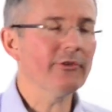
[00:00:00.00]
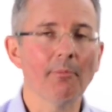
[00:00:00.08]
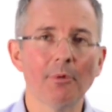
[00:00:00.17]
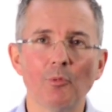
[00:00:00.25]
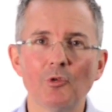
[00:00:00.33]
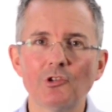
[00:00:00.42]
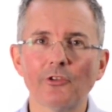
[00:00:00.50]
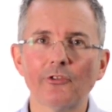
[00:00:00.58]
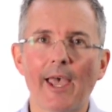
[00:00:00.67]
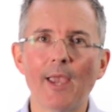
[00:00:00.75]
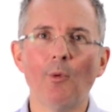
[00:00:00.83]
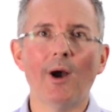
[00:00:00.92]
some people would just
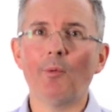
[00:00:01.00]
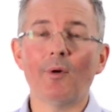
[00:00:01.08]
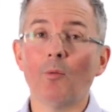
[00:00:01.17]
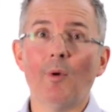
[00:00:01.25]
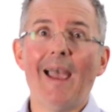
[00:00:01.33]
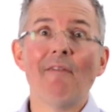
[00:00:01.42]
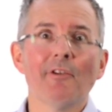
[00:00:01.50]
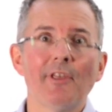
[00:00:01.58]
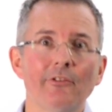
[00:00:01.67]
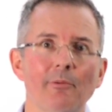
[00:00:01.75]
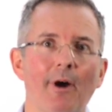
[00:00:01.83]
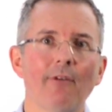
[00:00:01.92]
say where
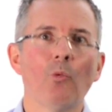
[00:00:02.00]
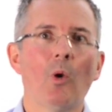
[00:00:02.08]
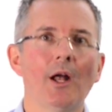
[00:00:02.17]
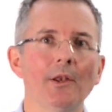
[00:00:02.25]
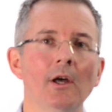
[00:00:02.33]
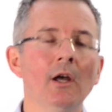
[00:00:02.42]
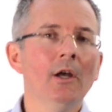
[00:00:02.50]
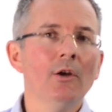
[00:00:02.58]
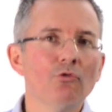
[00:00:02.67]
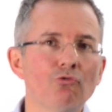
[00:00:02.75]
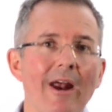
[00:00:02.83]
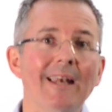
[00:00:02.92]
everything's above 1
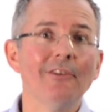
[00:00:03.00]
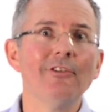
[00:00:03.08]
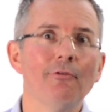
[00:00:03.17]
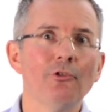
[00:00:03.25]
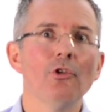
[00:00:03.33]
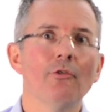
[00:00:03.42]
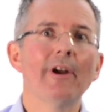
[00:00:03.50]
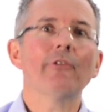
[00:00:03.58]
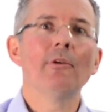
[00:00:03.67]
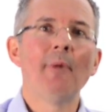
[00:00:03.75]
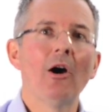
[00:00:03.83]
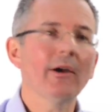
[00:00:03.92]
relative to the rest of
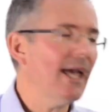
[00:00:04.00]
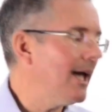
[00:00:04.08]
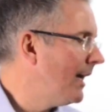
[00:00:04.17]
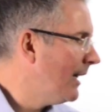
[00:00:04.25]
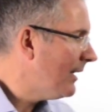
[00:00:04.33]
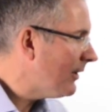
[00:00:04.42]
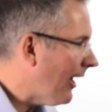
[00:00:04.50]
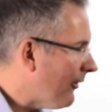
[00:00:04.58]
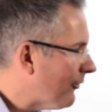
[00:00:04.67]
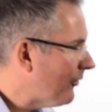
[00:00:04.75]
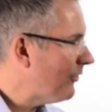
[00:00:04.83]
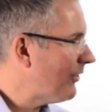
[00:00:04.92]
the market,
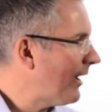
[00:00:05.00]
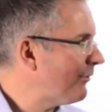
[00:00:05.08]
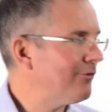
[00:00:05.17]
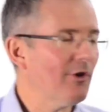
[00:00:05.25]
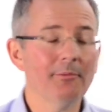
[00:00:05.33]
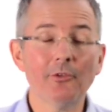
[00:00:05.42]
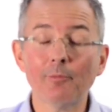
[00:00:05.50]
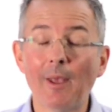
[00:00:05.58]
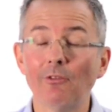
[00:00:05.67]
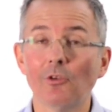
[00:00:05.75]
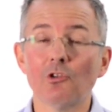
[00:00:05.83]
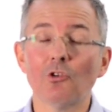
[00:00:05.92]
tends to suggest a firm's
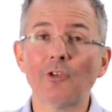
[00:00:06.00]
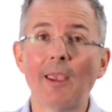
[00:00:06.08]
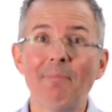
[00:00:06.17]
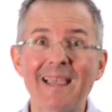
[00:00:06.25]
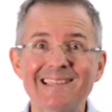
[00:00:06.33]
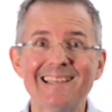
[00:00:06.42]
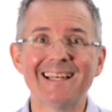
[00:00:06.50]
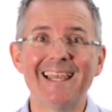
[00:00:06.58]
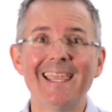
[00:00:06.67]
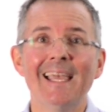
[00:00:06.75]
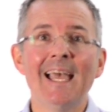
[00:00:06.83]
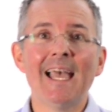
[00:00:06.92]
expensive. Because you're saying
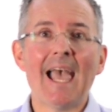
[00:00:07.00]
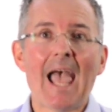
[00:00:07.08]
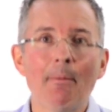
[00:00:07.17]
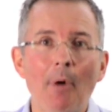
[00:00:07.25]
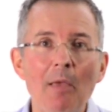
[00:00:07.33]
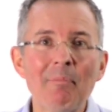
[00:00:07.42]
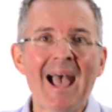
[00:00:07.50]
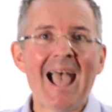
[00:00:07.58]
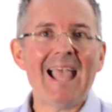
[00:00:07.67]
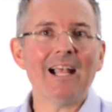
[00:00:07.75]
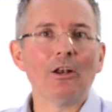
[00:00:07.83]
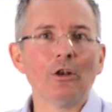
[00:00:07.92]
basically, am I
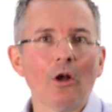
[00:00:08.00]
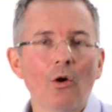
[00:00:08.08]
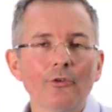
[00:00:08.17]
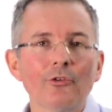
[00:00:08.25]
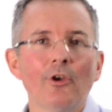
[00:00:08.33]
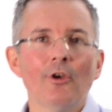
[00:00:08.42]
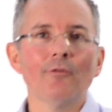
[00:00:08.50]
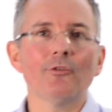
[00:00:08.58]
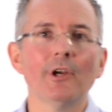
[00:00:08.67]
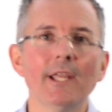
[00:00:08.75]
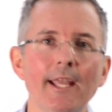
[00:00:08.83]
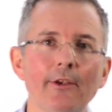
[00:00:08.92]
paying a lot
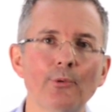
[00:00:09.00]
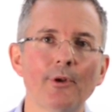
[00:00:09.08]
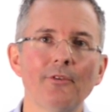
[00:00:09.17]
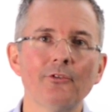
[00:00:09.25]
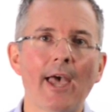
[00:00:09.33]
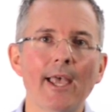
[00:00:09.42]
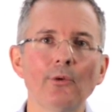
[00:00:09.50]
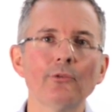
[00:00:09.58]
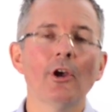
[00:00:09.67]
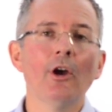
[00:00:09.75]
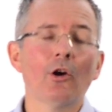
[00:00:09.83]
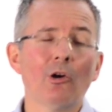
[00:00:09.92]
for a year's worth of
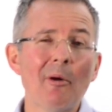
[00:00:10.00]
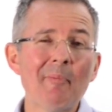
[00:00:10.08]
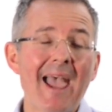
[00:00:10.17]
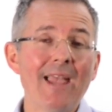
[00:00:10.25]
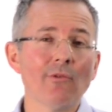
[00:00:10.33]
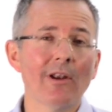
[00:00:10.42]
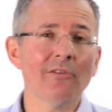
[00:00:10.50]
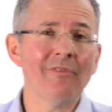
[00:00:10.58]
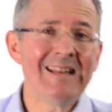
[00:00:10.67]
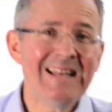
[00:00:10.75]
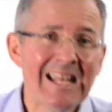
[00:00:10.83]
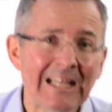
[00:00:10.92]
sales, or am I paying
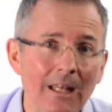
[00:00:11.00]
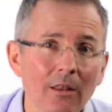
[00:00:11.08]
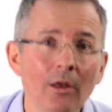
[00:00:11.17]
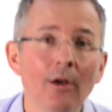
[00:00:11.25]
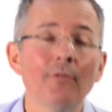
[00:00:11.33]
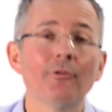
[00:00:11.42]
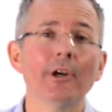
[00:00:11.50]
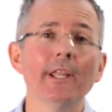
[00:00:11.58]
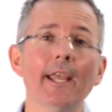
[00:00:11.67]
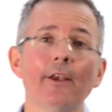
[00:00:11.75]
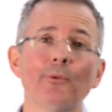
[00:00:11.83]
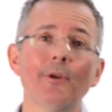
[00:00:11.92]
relatively little for a
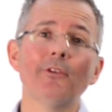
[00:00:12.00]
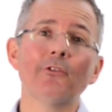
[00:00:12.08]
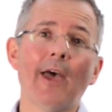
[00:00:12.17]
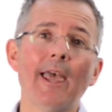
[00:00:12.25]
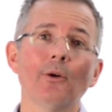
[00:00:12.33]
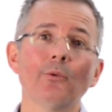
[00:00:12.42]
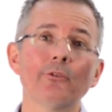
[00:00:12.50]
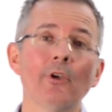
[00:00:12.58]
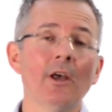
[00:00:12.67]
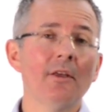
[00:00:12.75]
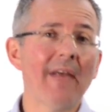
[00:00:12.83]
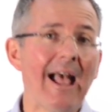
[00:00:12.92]
year's worth of sales?
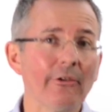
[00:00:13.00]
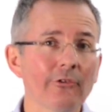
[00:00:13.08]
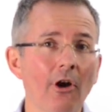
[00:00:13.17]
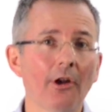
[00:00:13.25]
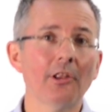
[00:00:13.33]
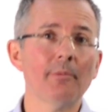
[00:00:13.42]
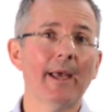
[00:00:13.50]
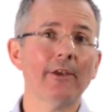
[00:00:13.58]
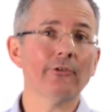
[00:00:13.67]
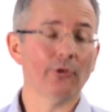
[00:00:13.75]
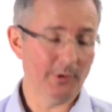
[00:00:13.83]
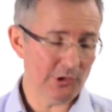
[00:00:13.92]
That's kind of the
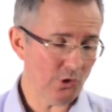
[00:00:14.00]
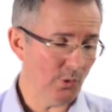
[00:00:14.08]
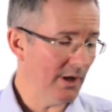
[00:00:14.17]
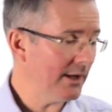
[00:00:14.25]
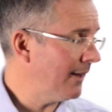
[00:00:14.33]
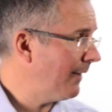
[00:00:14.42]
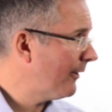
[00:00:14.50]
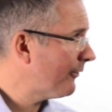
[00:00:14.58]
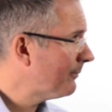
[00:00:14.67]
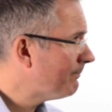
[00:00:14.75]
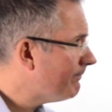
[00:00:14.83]
basis on which you're working this.